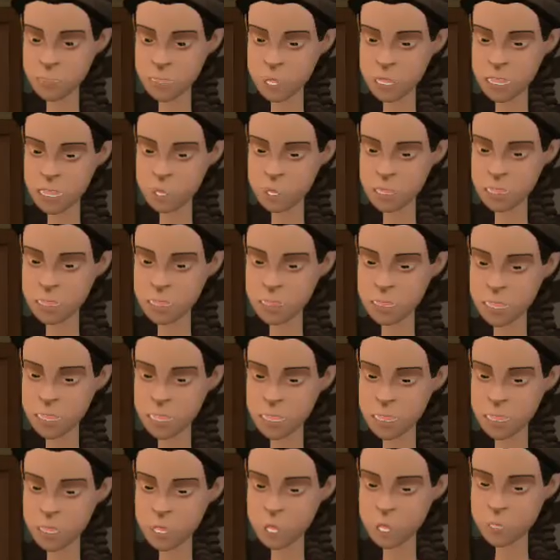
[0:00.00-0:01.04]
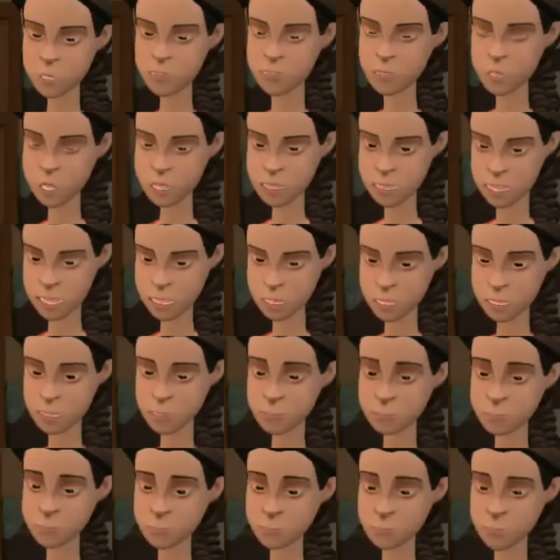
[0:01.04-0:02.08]
wasn't here a lot before either.
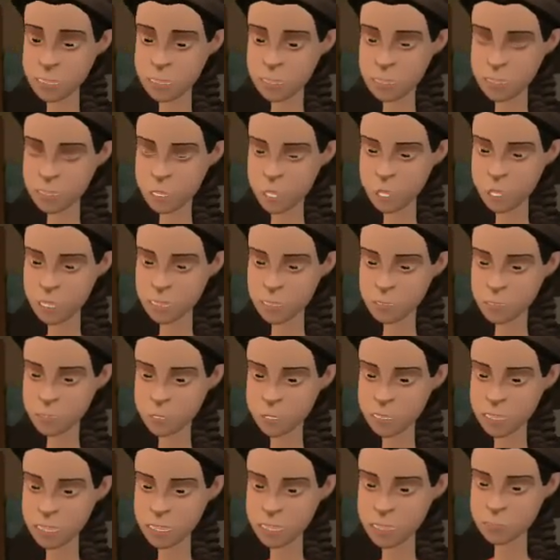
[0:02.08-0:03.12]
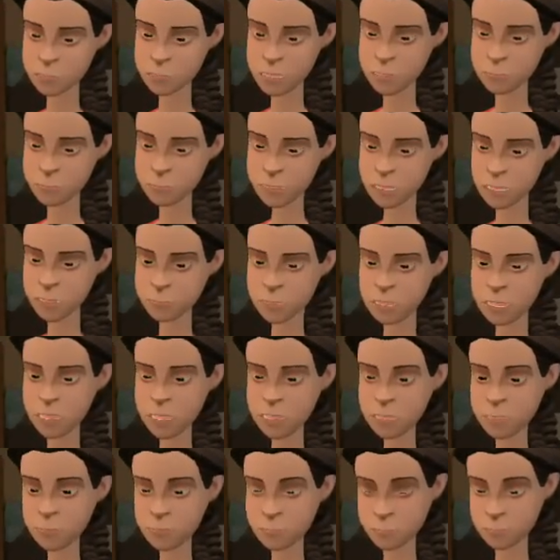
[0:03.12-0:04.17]
She had all those therapy
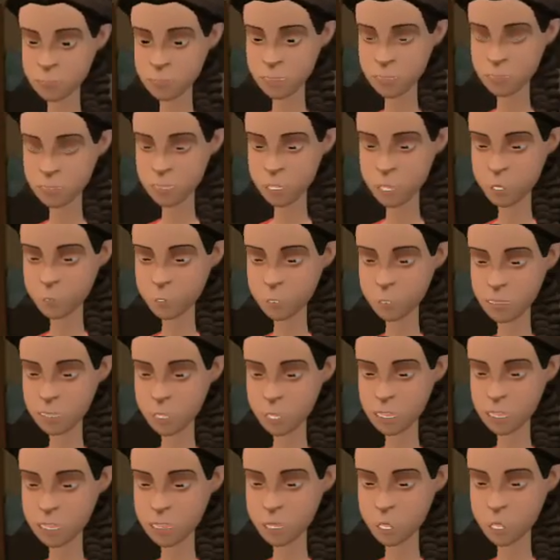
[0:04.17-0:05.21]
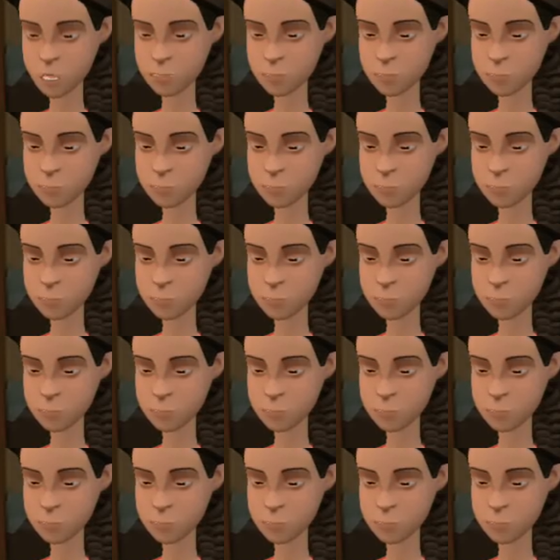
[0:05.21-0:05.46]
appointments and groups she went to.